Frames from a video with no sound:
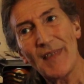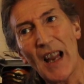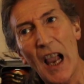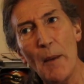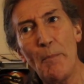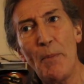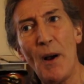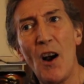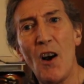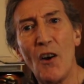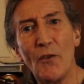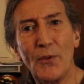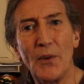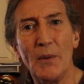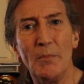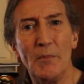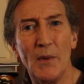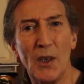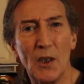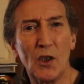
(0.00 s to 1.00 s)
apart
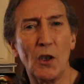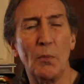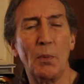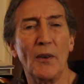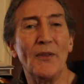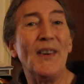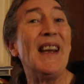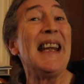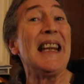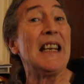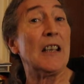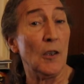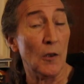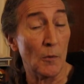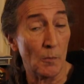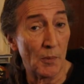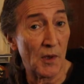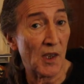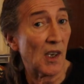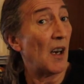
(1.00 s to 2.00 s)
from a couple of
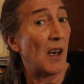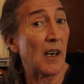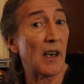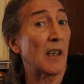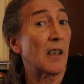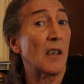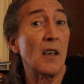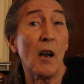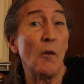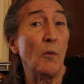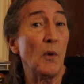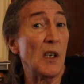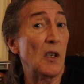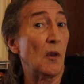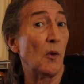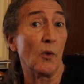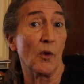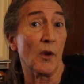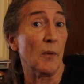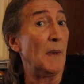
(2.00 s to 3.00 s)
hiccups, and I can only
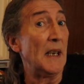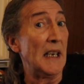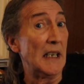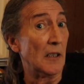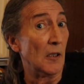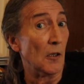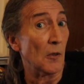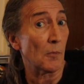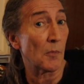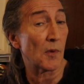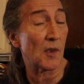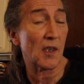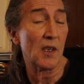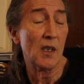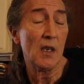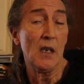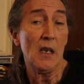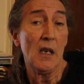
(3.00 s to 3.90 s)
call them hiccups,